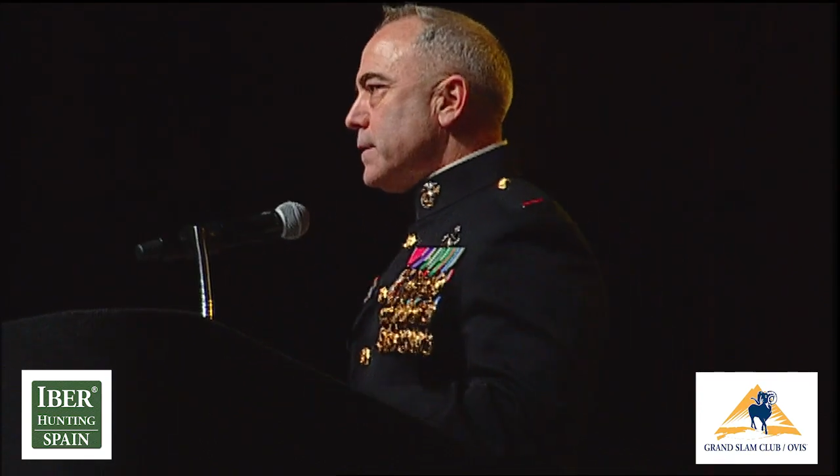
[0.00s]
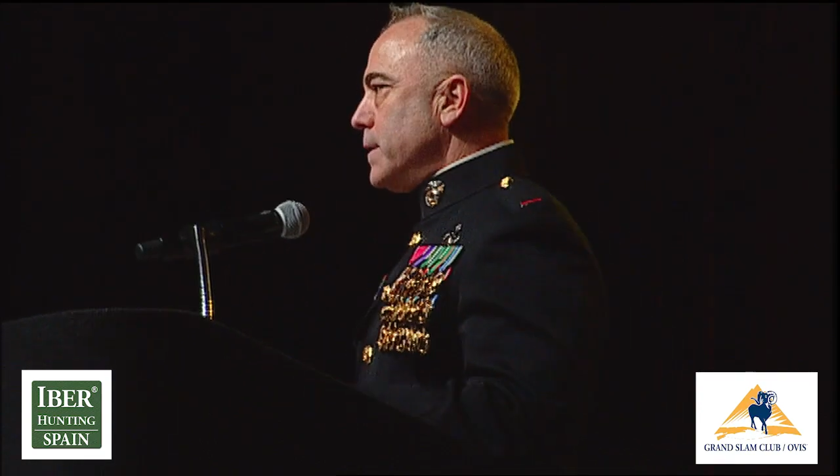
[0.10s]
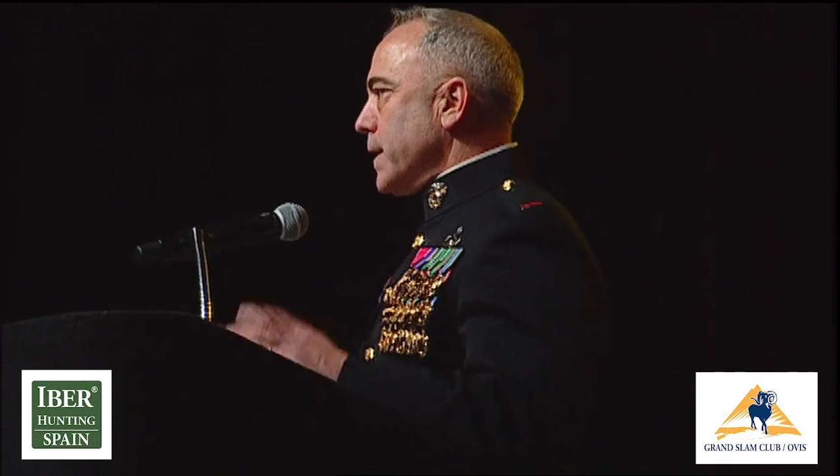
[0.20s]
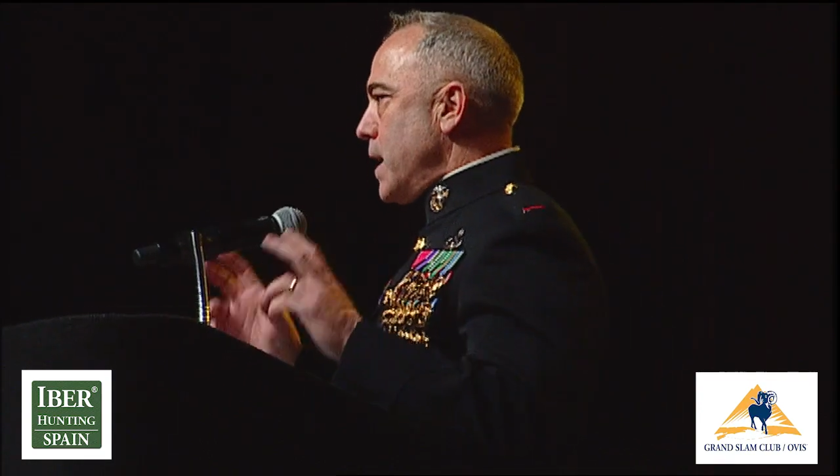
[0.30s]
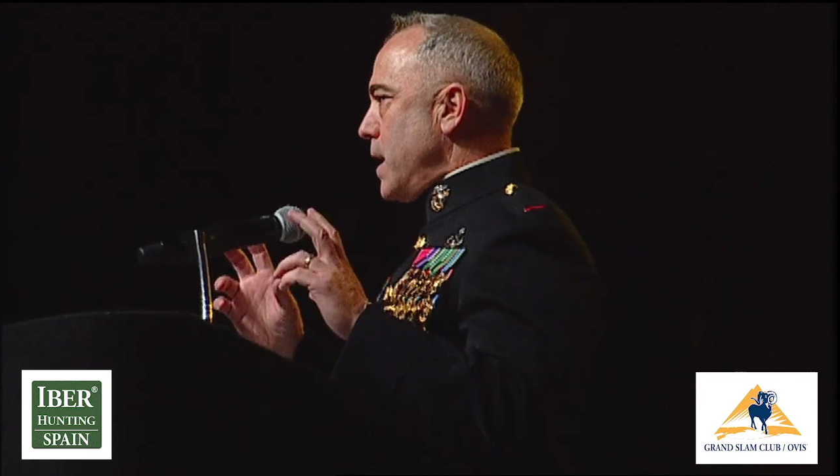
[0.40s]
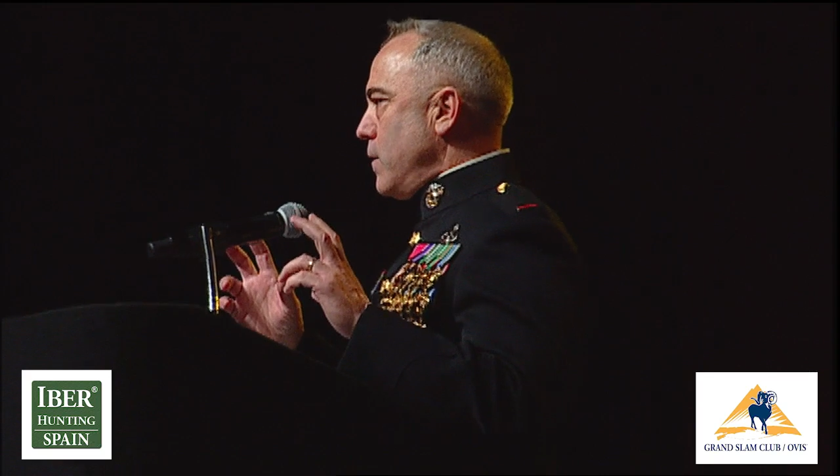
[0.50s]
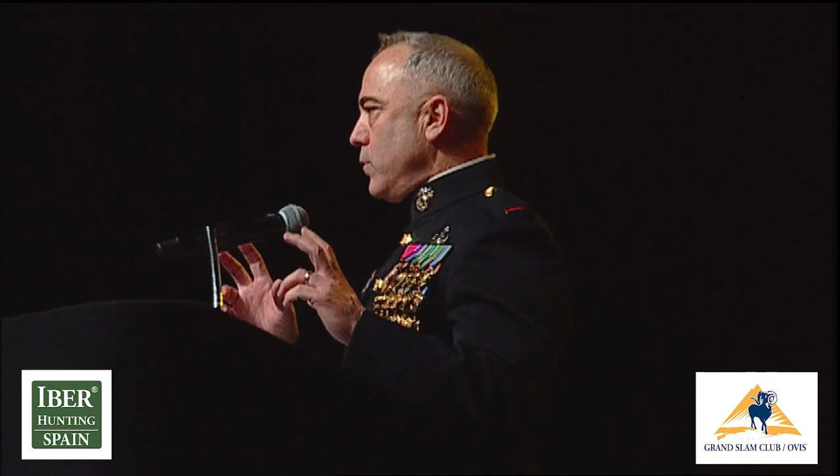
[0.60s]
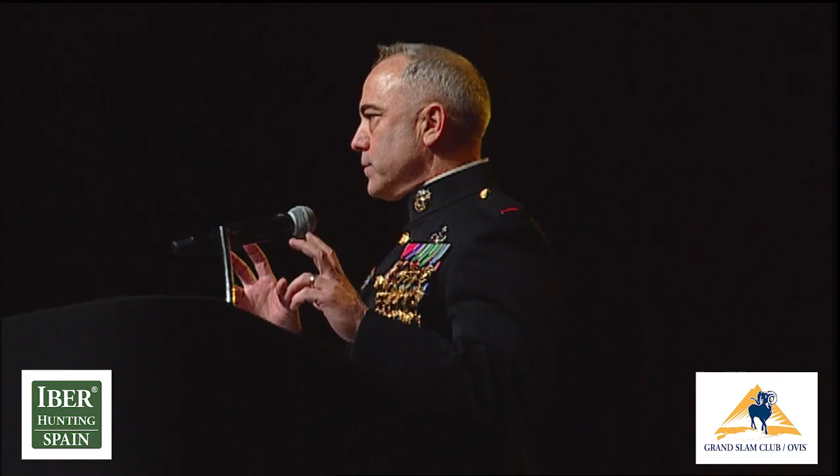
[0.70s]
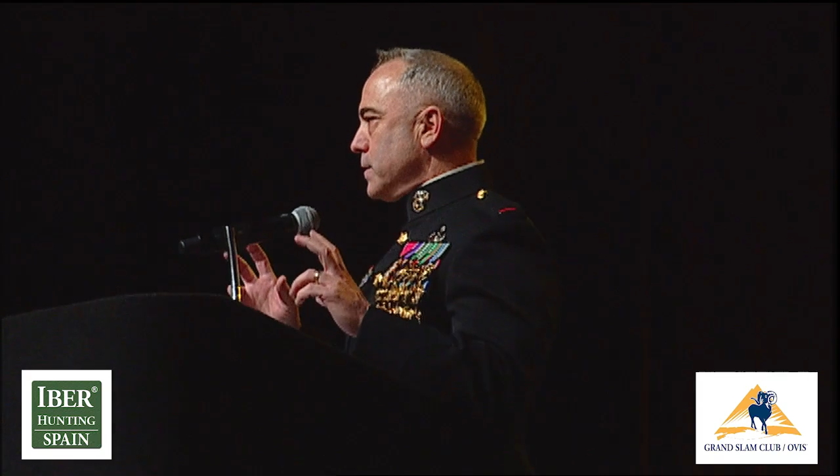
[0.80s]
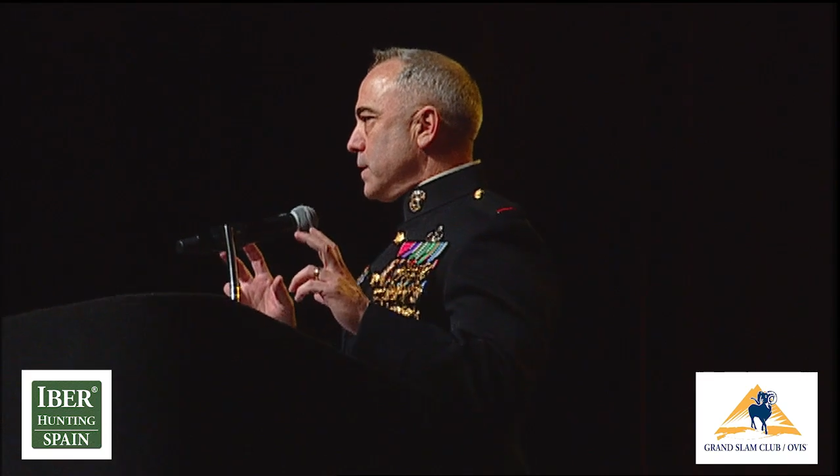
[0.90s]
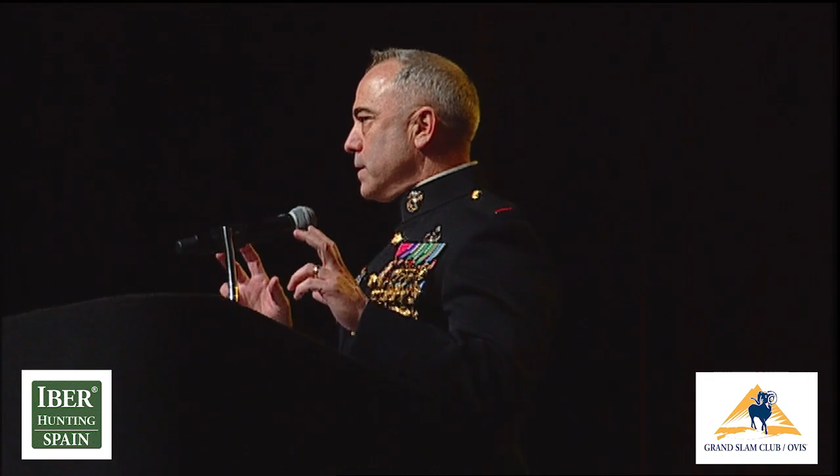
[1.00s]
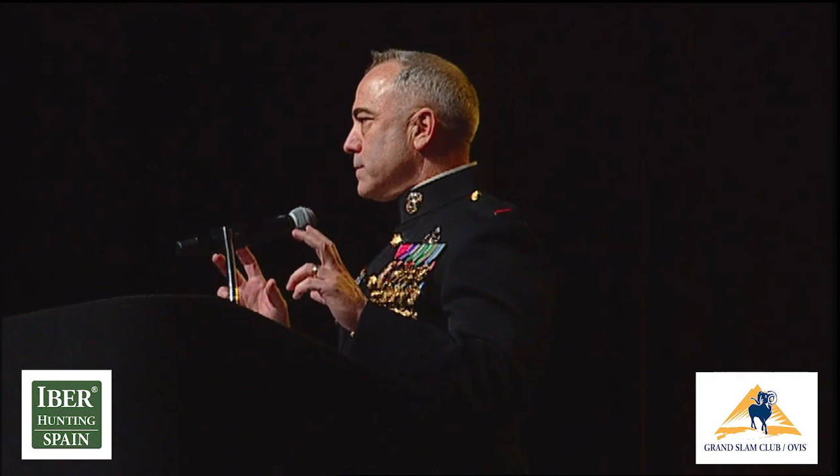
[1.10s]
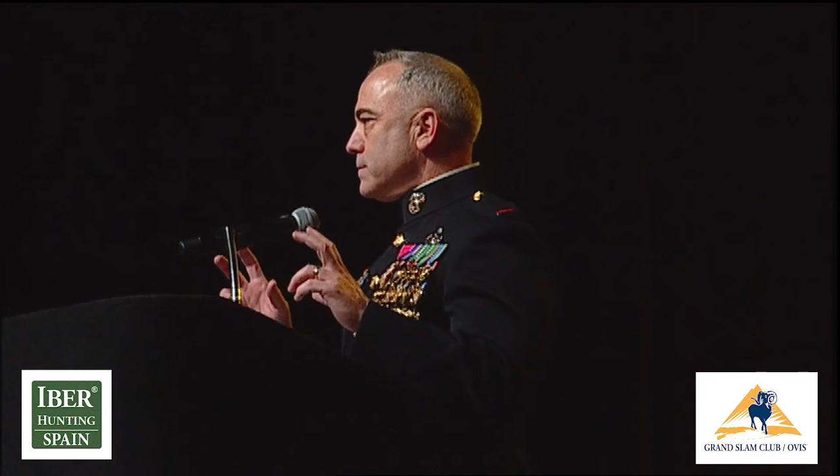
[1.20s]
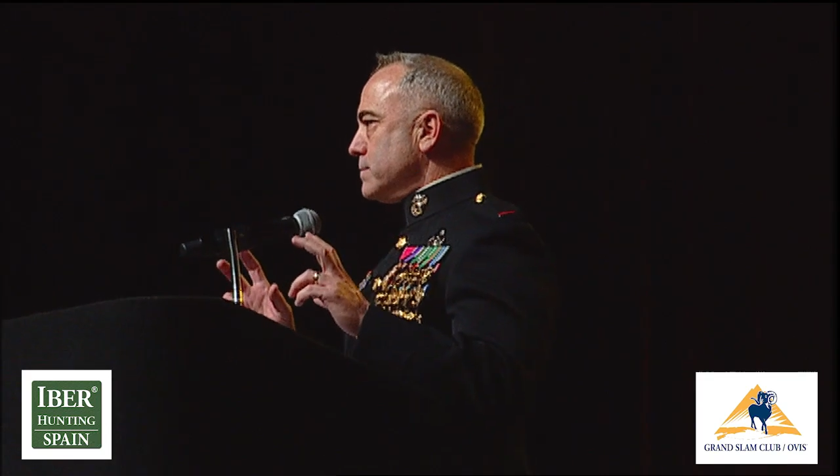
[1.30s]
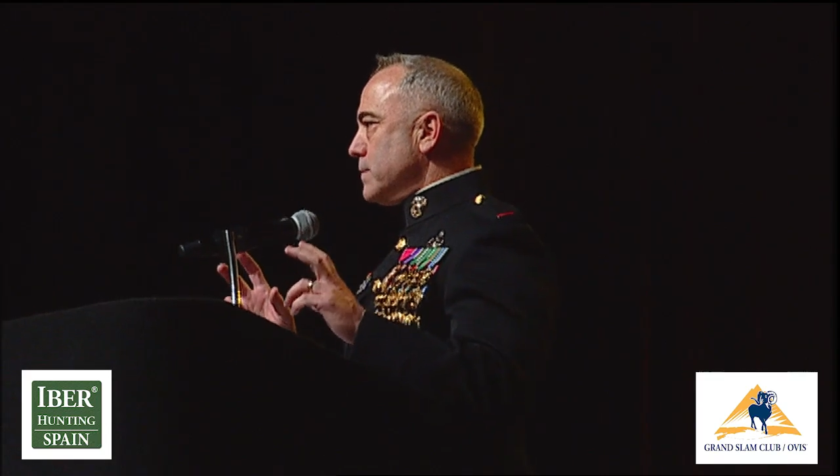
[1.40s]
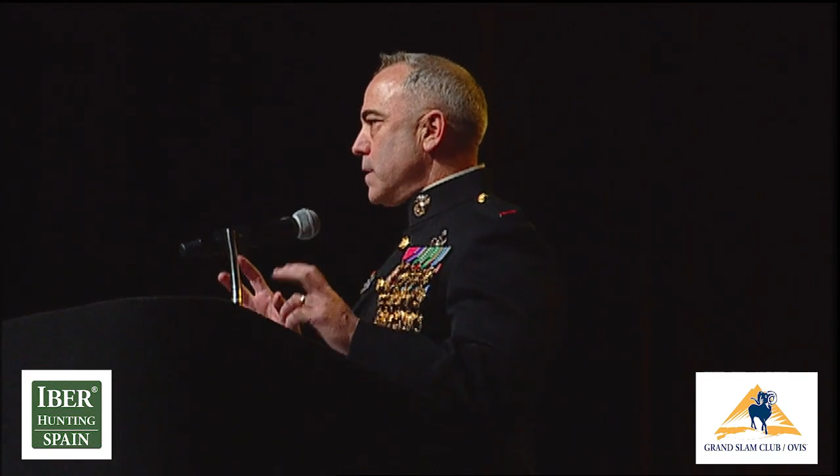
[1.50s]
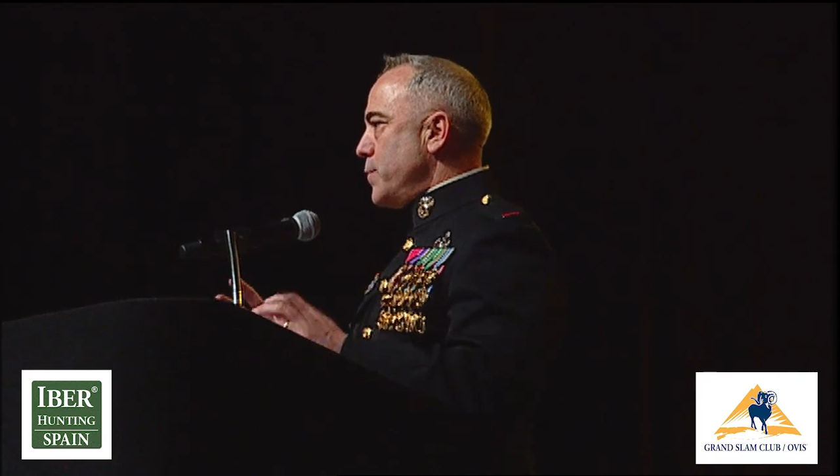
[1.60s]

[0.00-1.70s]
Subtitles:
and the guy holding a